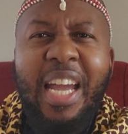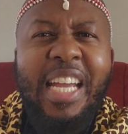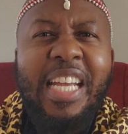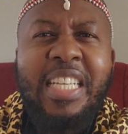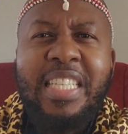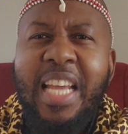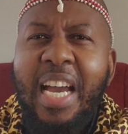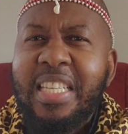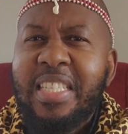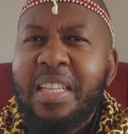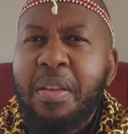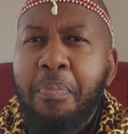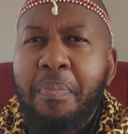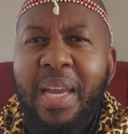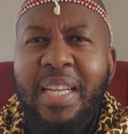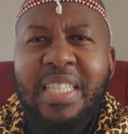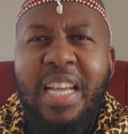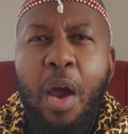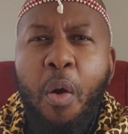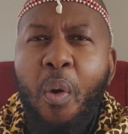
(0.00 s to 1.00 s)
It doesn't
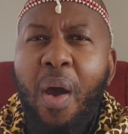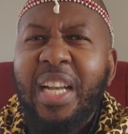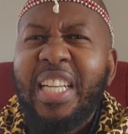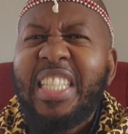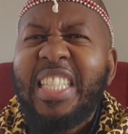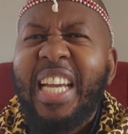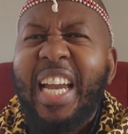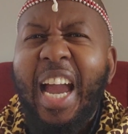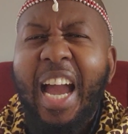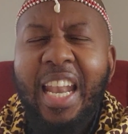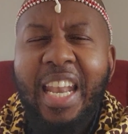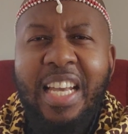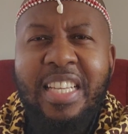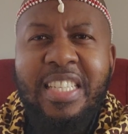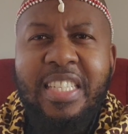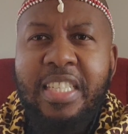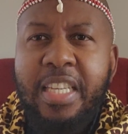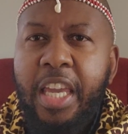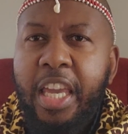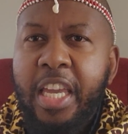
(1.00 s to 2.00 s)
matter what color
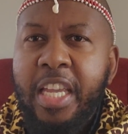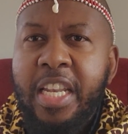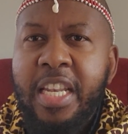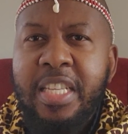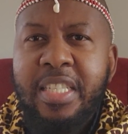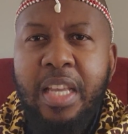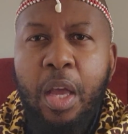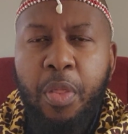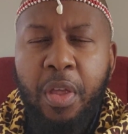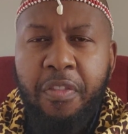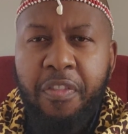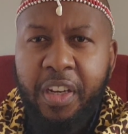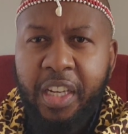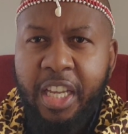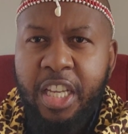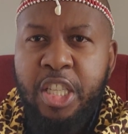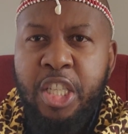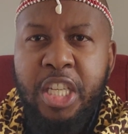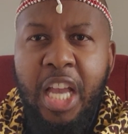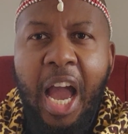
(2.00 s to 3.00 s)
skin South
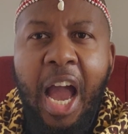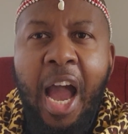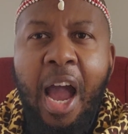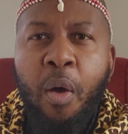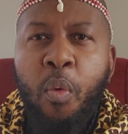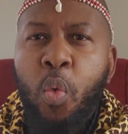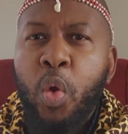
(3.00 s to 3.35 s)
Africans are.